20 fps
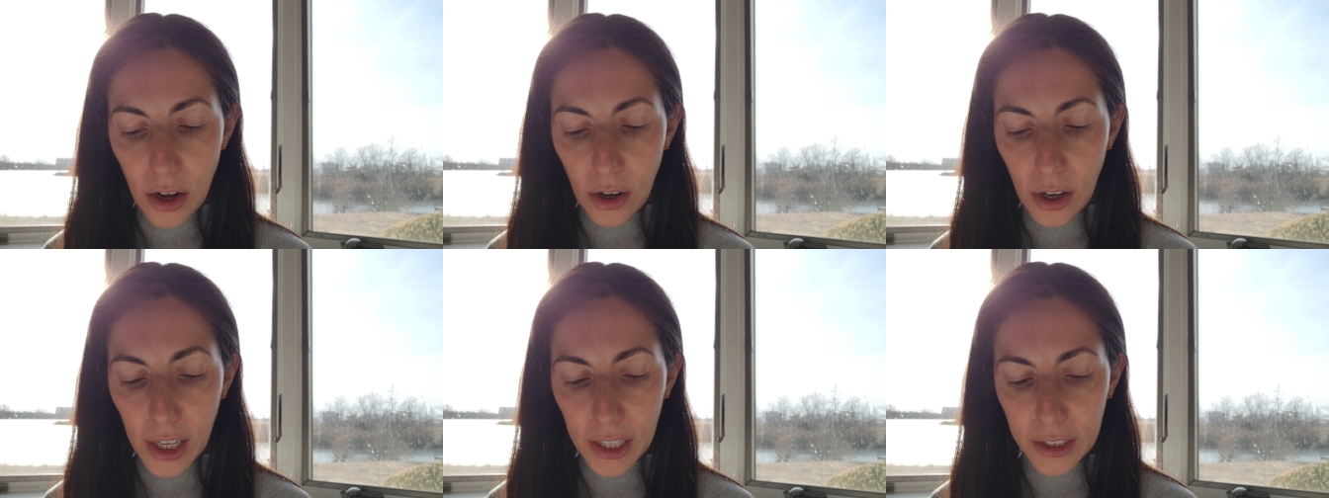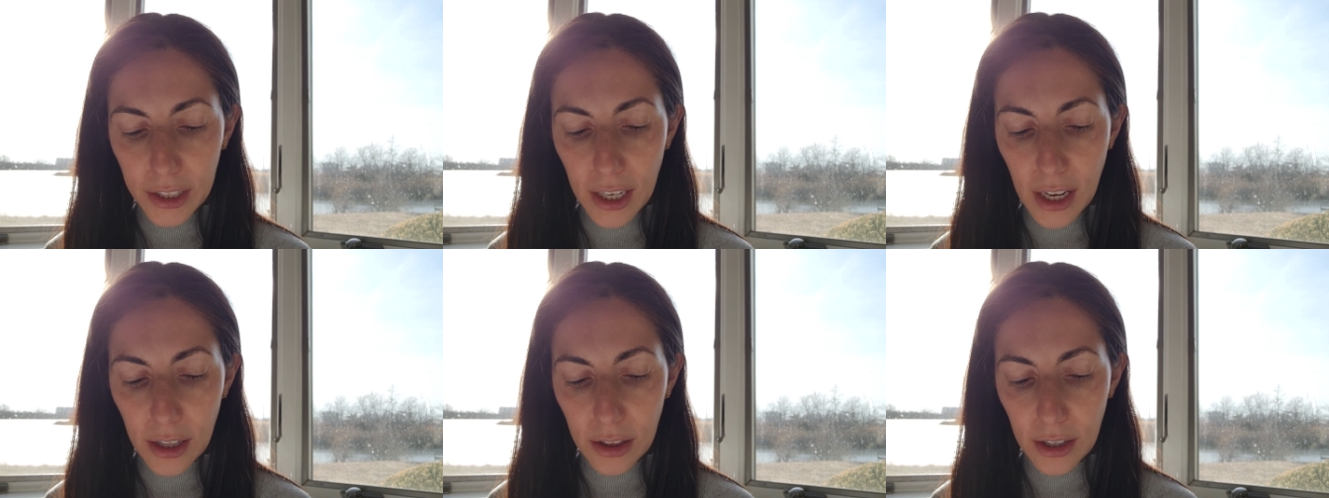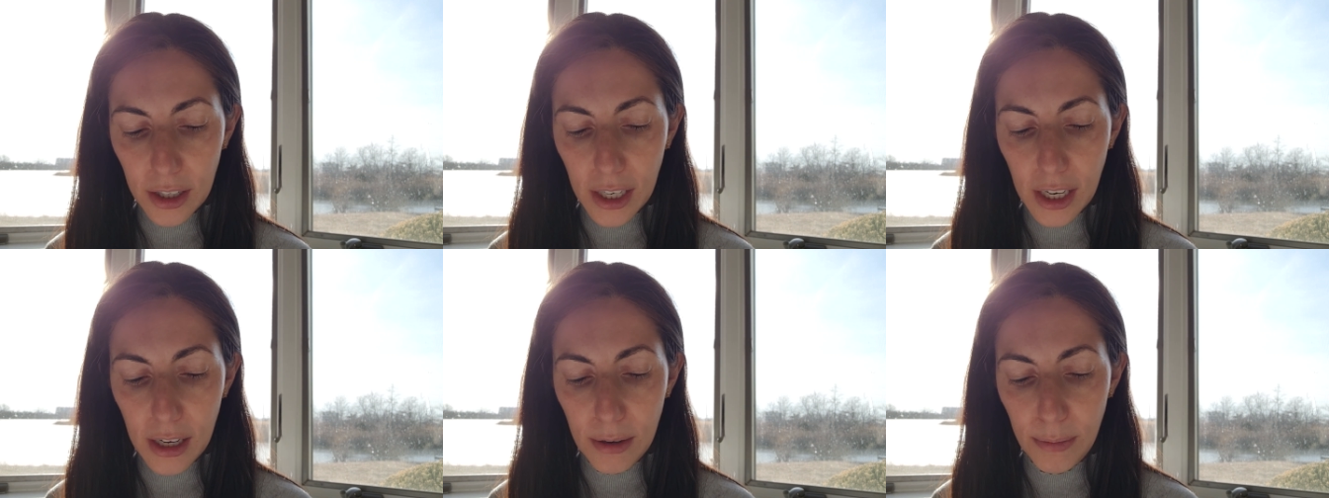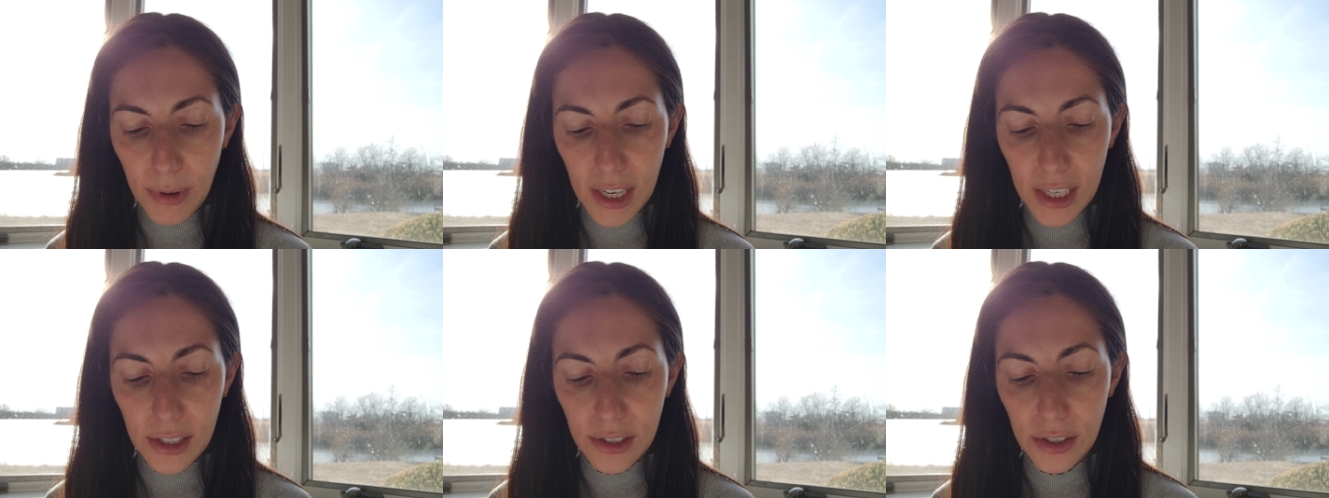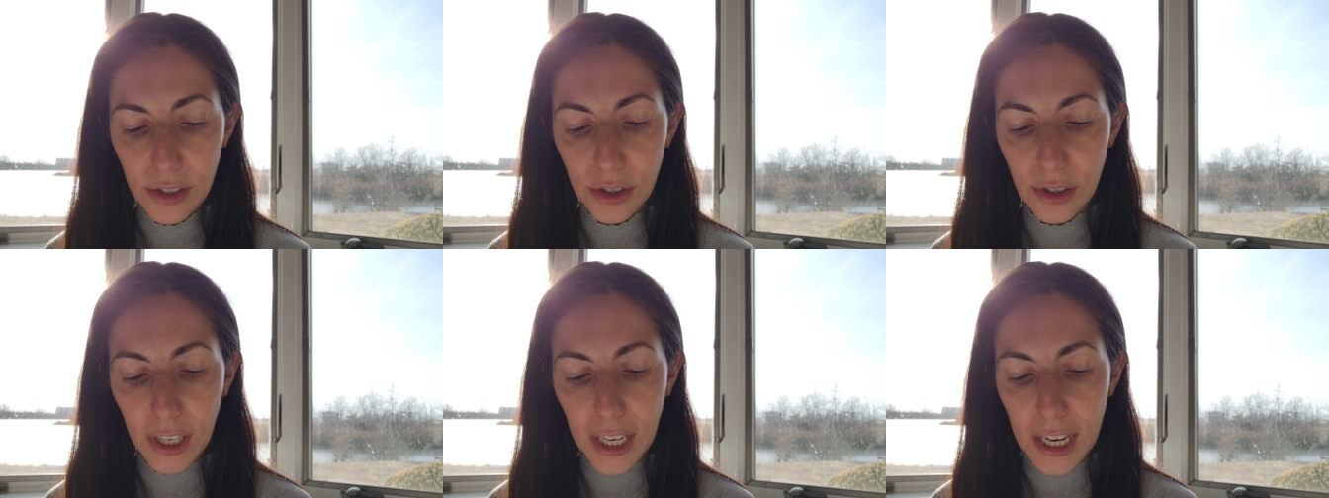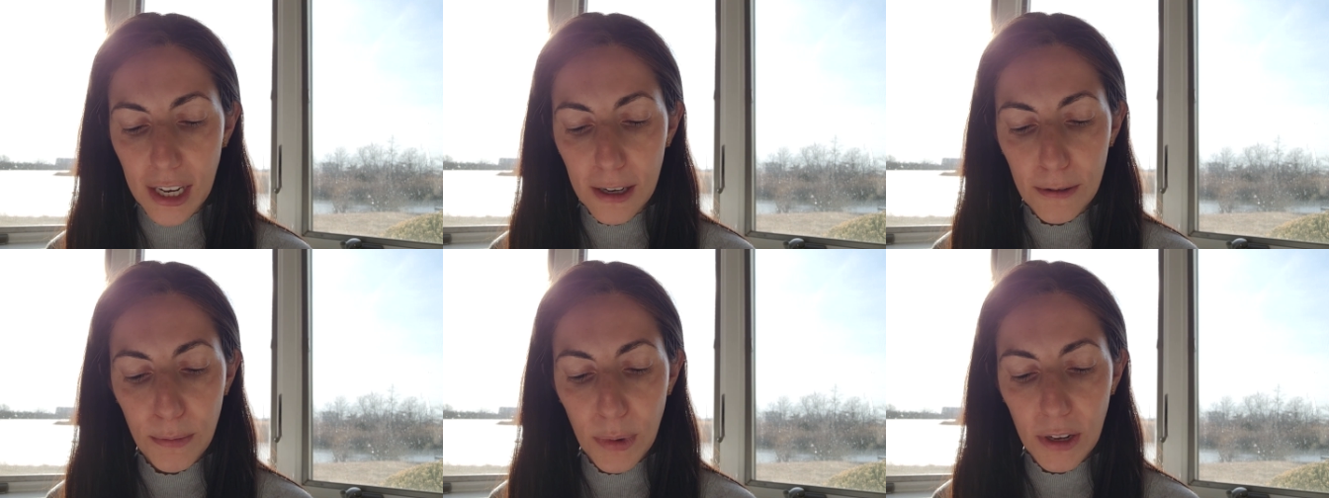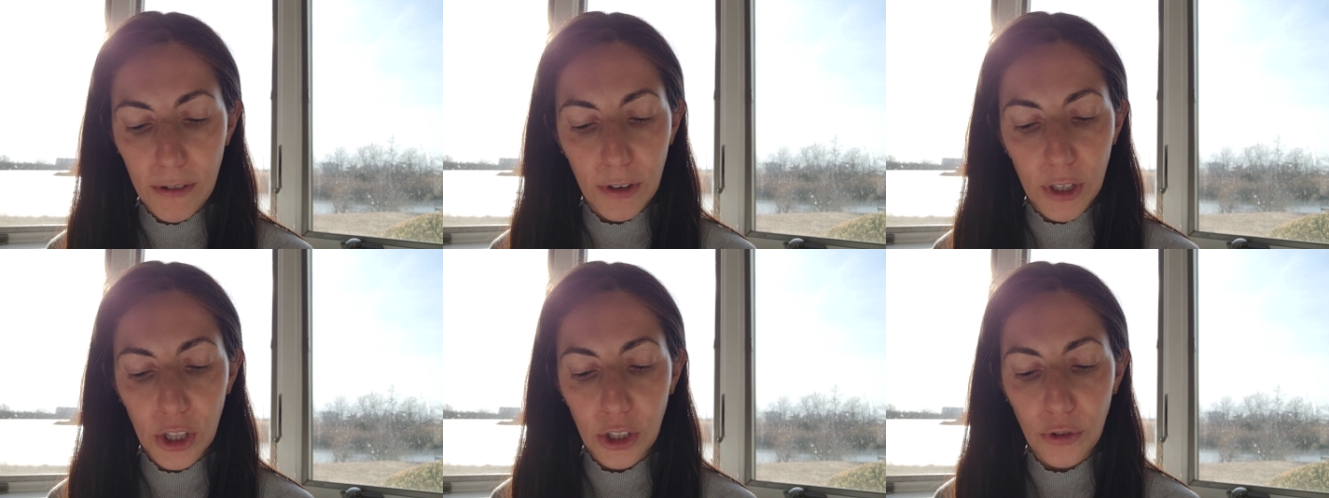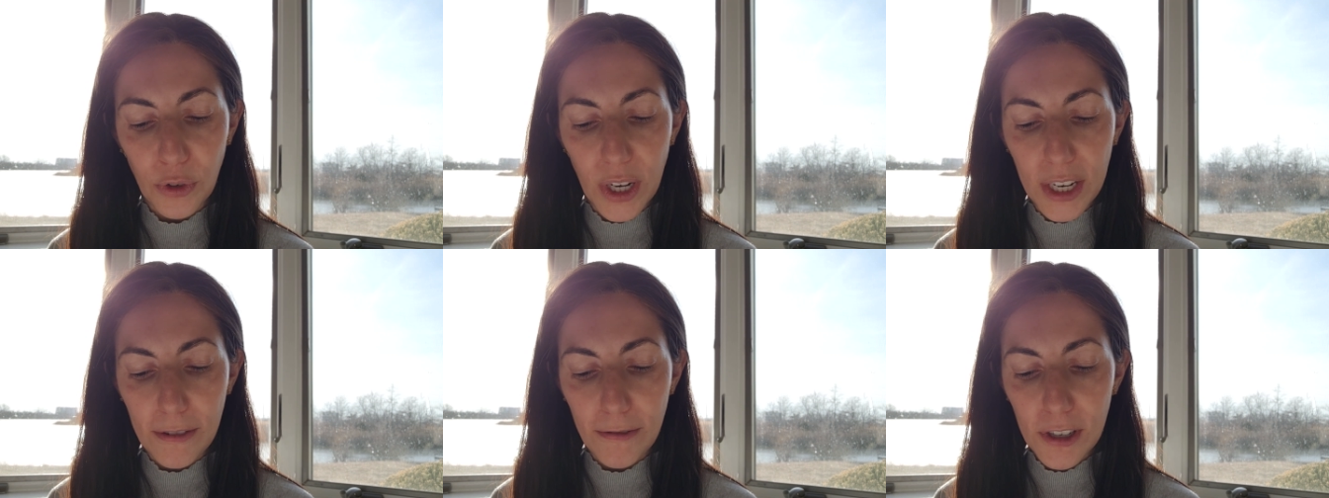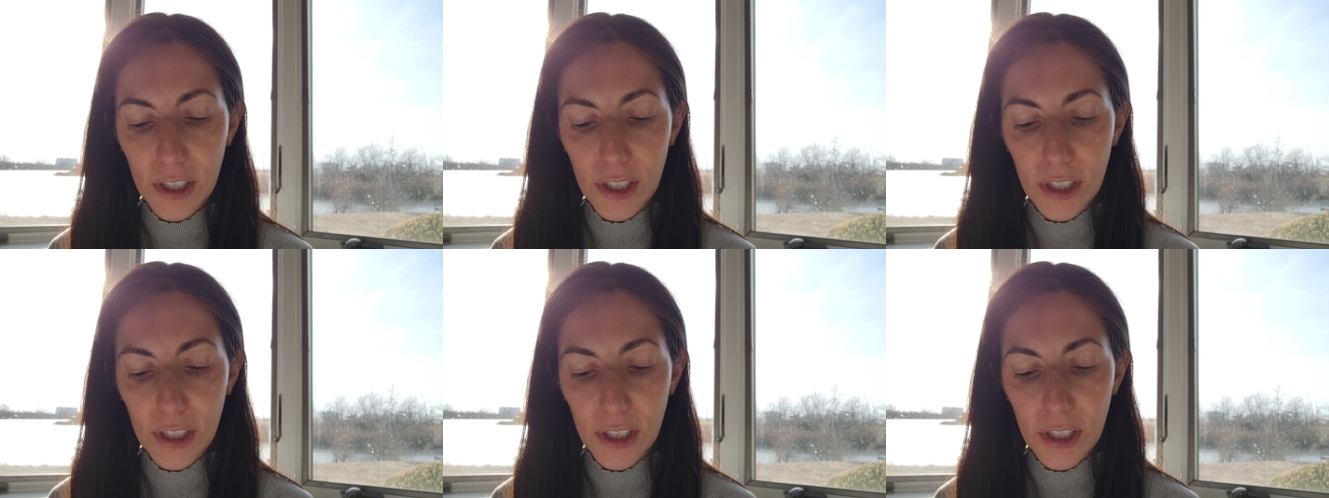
all the other inmates treated me with great